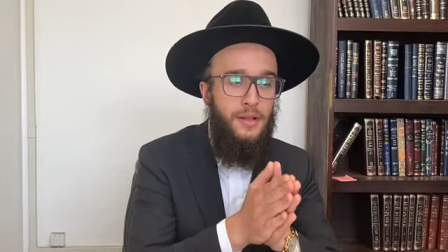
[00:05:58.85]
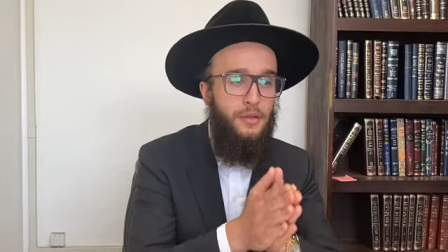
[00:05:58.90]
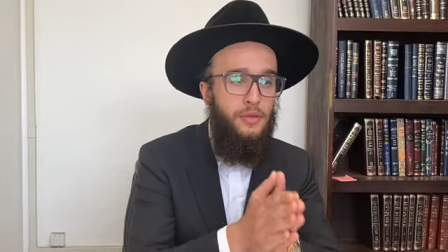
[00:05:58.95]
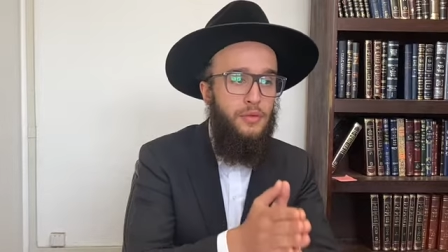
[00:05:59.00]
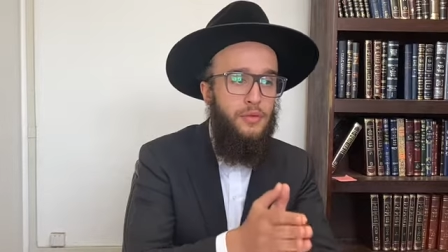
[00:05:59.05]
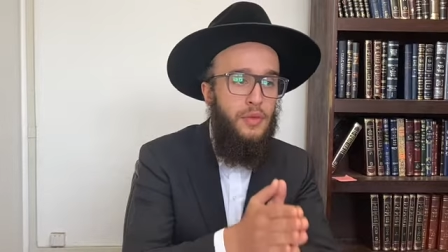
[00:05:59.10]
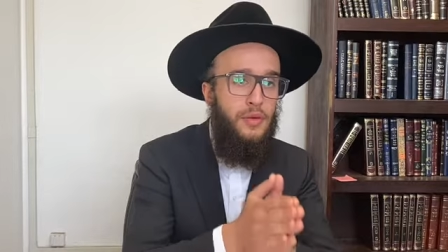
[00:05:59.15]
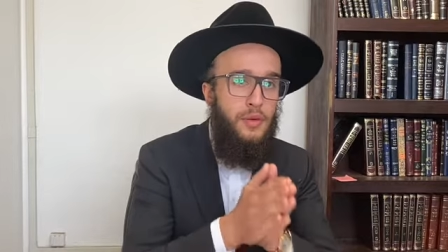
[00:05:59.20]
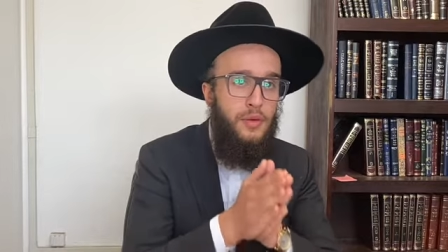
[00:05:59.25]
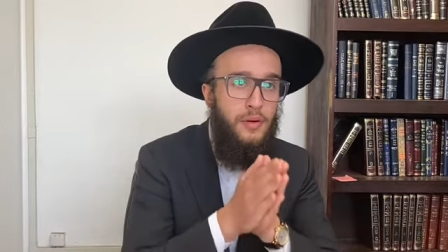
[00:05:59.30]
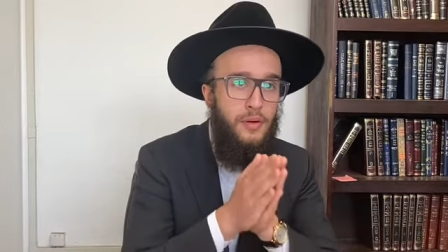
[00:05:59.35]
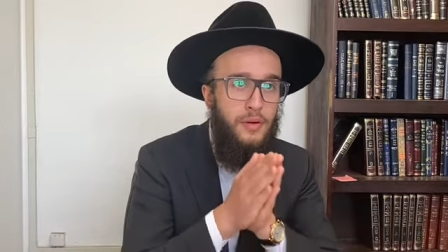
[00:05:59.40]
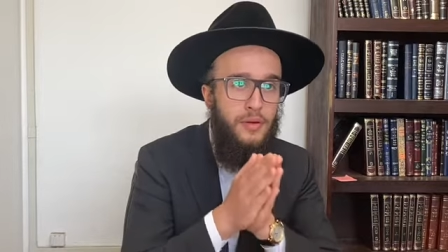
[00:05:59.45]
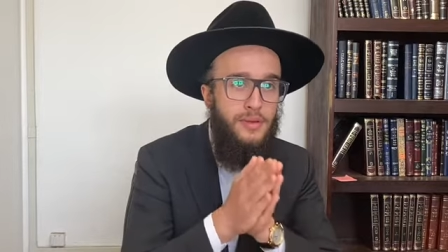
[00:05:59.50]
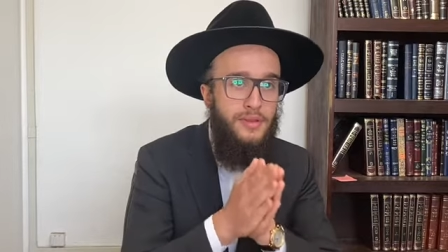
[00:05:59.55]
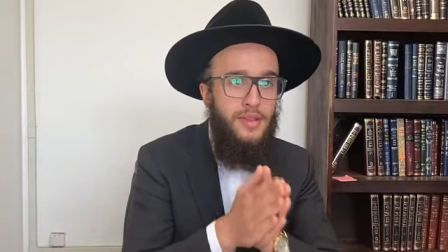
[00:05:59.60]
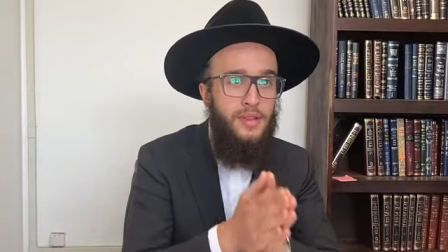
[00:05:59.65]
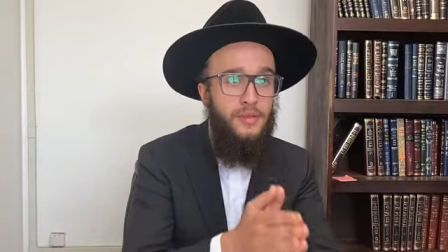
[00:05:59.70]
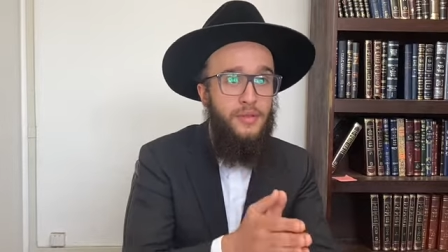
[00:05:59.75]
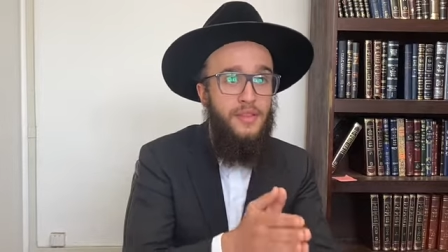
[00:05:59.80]
to the
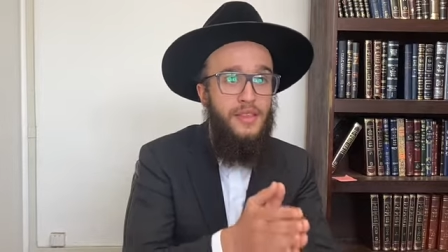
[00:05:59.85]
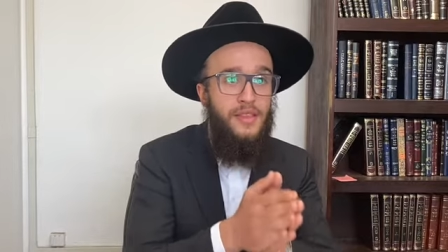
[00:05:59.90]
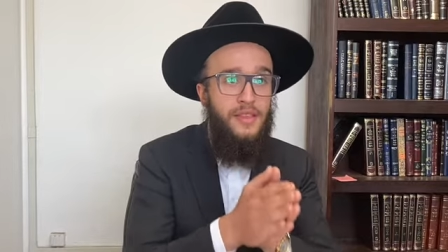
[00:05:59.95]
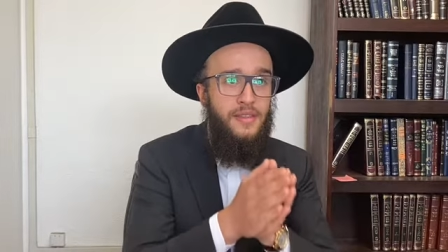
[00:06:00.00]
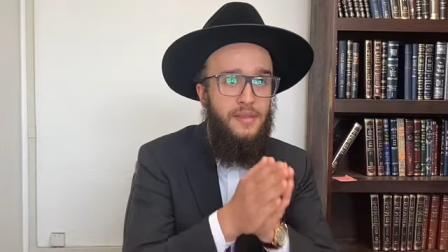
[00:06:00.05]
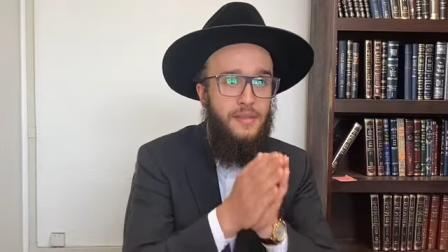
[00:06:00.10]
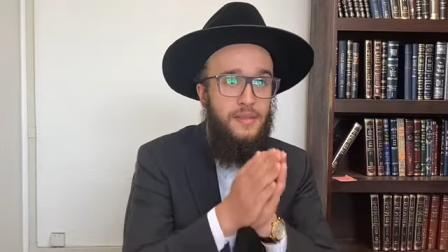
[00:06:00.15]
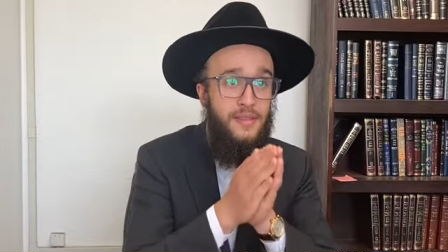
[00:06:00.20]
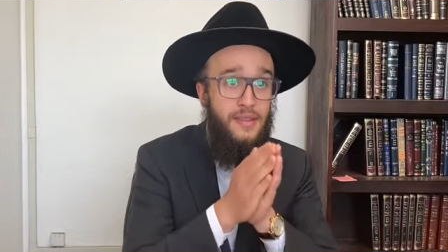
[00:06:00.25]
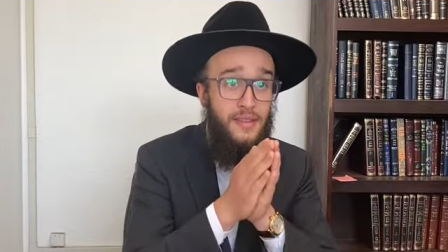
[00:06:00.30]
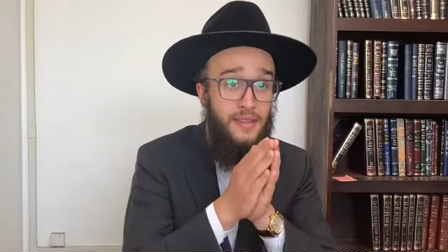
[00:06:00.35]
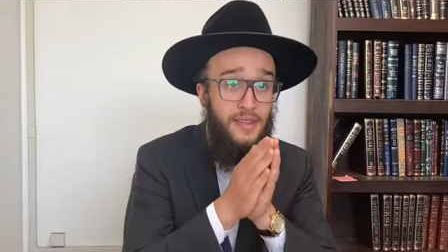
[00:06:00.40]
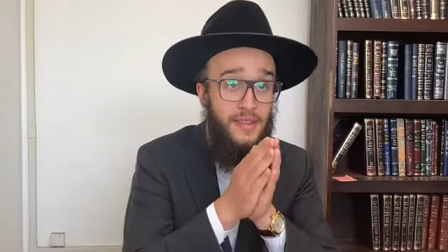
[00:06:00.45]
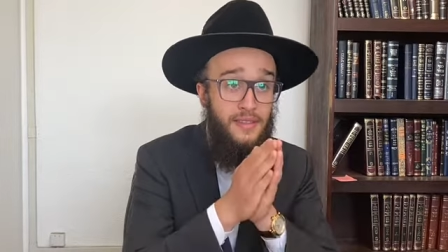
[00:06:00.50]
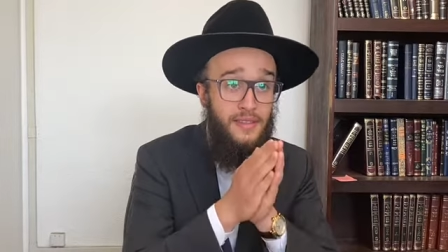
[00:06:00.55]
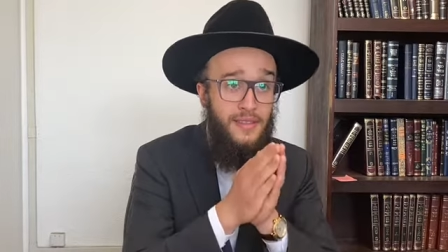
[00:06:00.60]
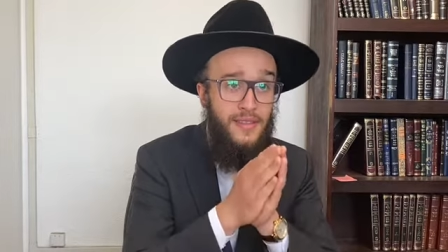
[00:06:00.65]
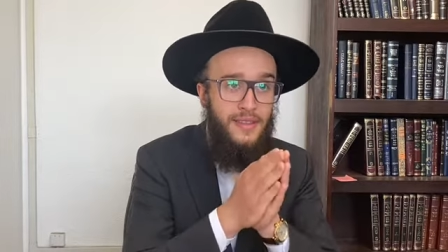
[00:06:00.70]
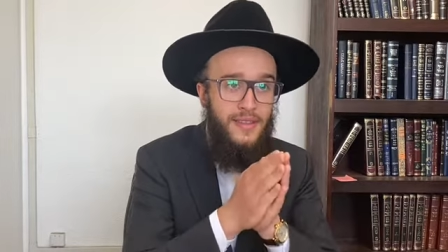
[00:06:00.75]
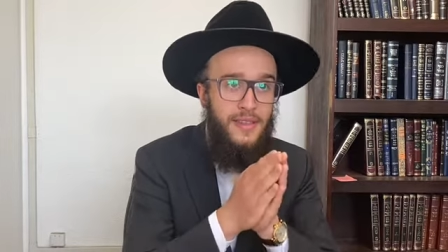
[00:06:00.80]
goals and to the, the
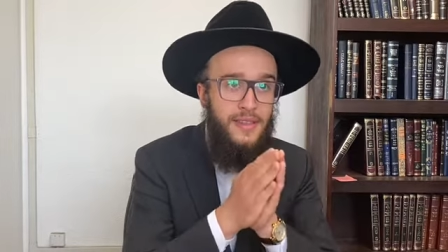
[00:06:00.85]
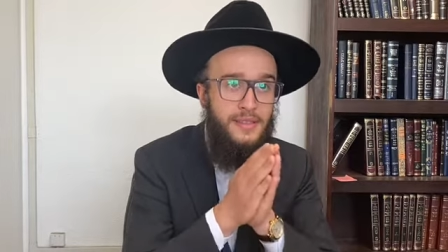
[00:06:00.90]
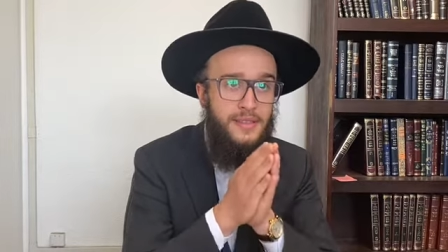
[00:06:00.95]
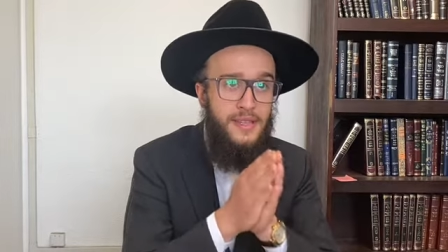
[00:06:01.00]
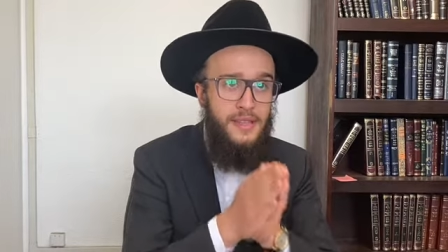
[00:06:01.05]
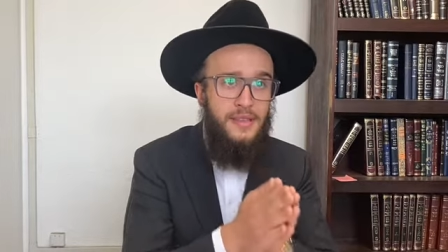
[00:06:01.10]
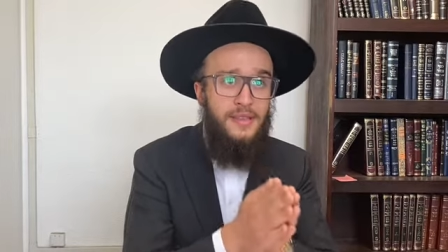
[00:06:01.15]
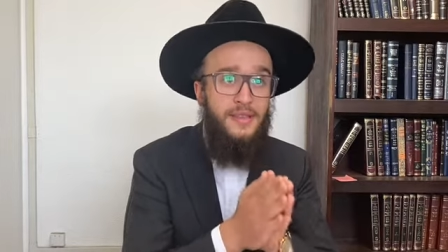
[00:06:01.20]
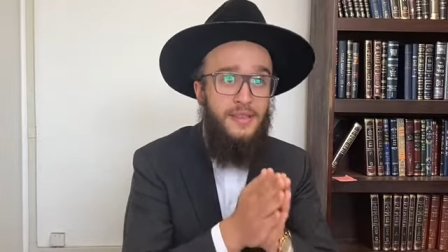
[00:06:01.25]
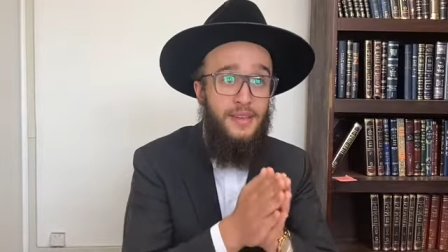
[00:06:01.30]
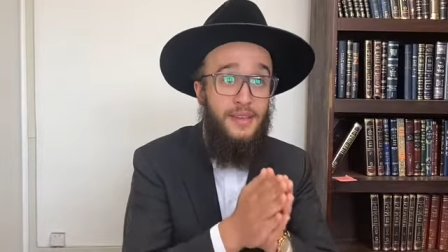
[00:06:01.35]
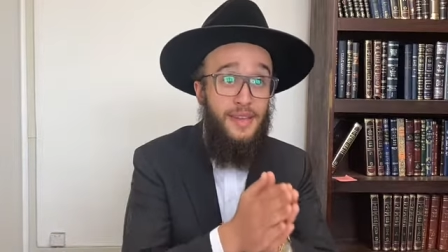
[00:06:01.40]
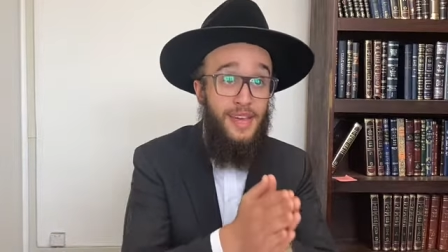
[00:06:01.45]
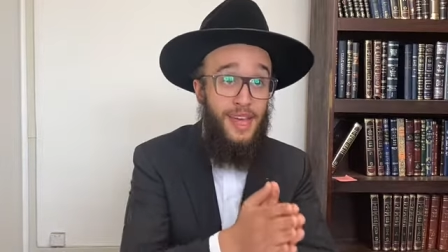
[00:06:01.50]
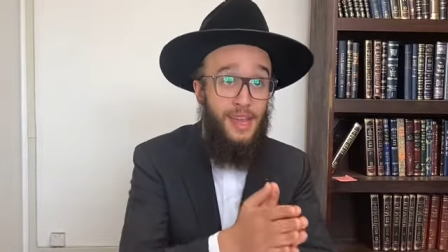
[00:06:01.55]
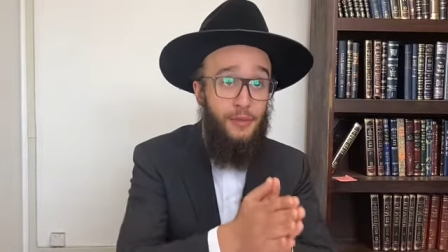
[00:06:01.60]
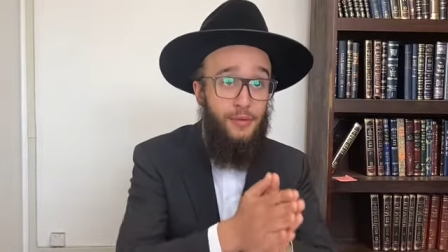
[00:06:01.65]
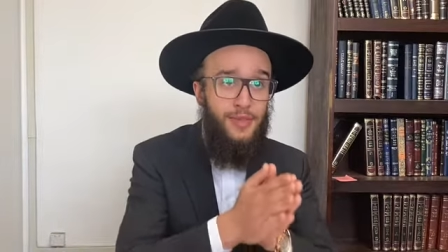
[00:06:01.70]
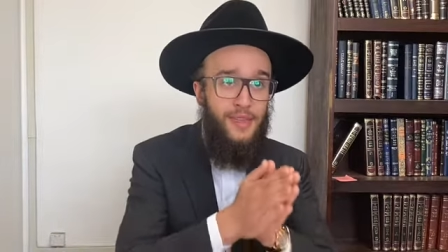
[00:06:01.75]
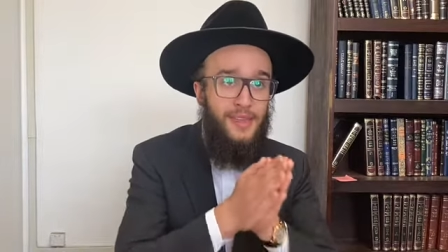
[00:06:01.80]
destinations
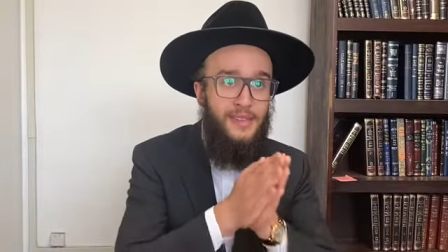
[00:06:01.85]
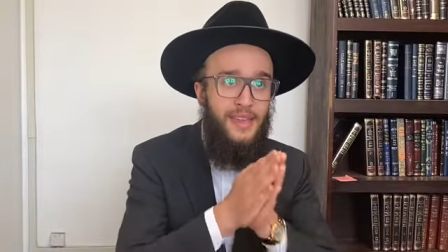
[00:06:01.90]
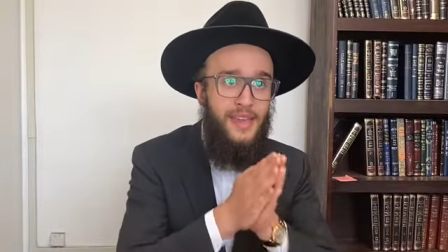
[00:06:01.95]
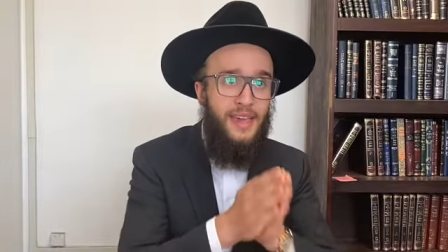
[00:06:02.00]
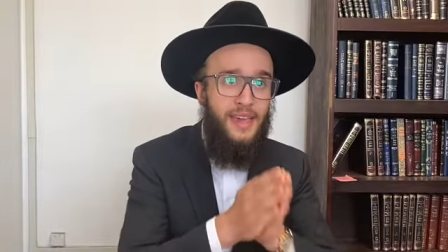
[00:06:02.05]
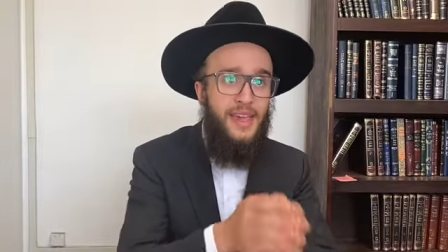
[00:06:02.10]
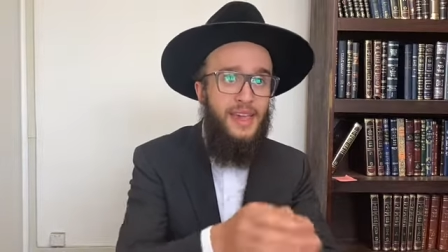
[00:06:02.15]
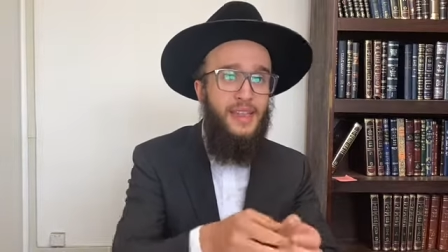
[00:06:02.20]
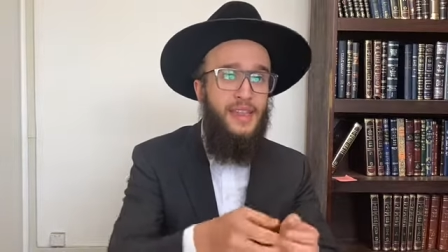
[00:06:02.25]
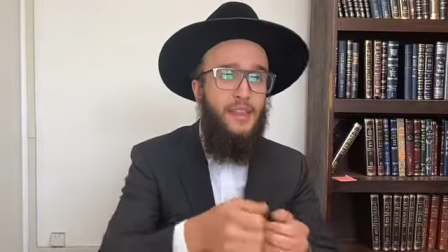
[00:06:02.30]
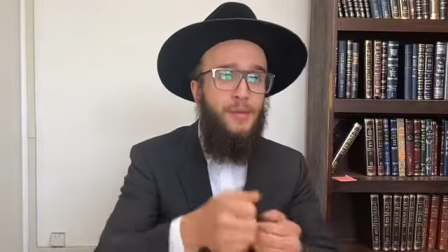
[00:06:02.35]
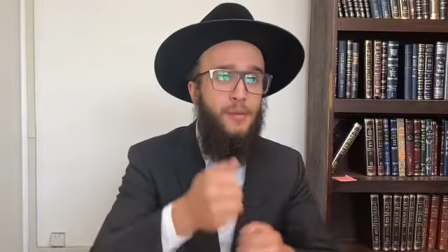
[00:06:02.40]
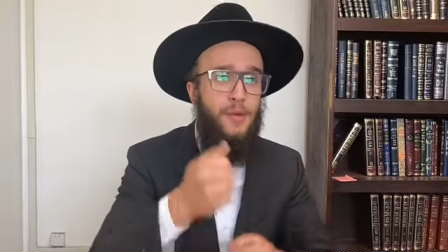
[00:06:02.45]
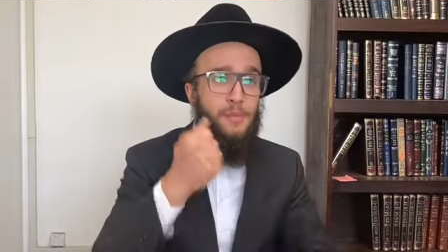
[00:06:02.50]
and to the ticket that we